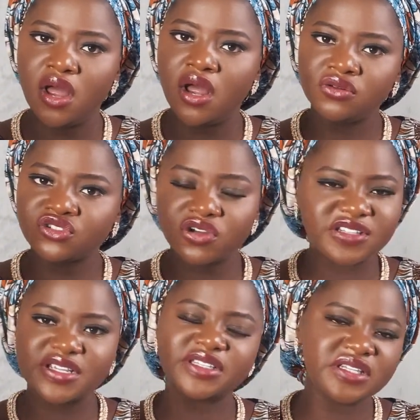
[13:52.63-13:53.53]

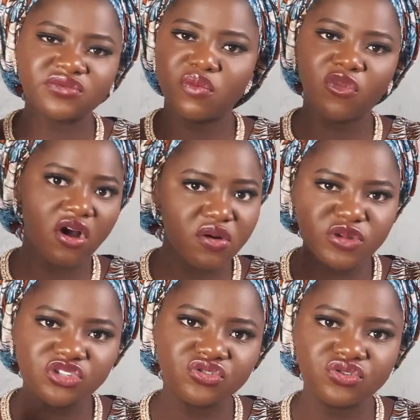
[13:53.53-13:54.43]
successes from coming
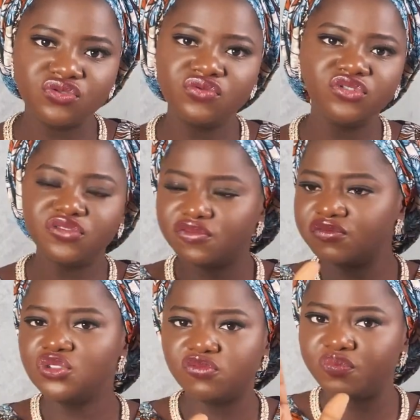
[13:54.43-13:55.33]
to you,
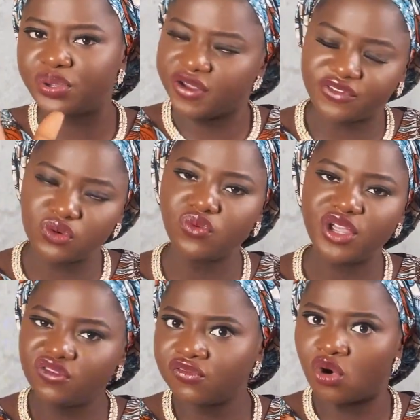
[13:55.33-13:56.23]
you've paved the way,
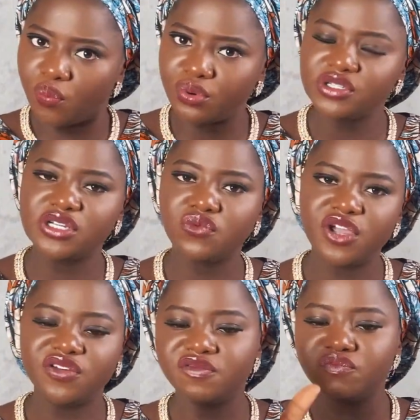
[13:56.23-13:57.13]
you've opened the way,
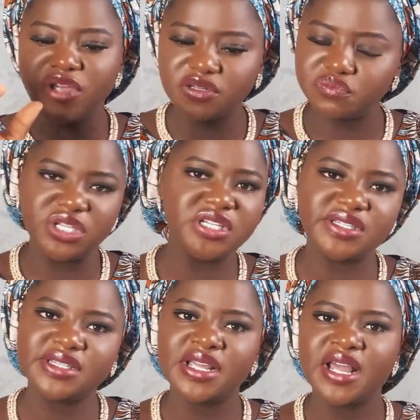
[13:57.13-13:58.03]
you've made
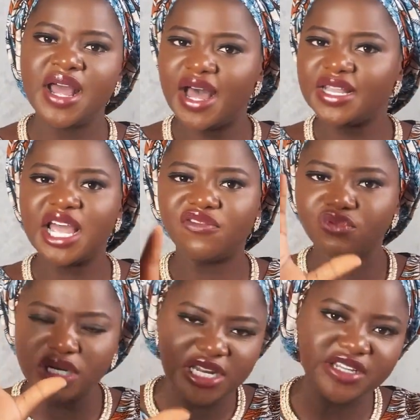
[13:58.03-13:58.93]
peace. And they have
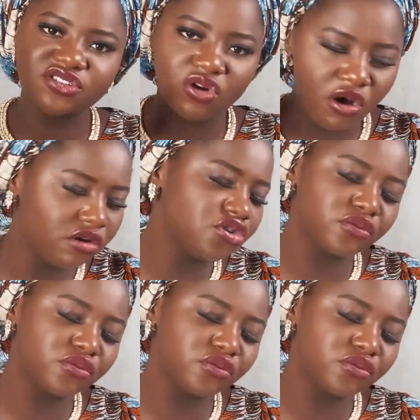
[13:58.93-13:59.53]
released all your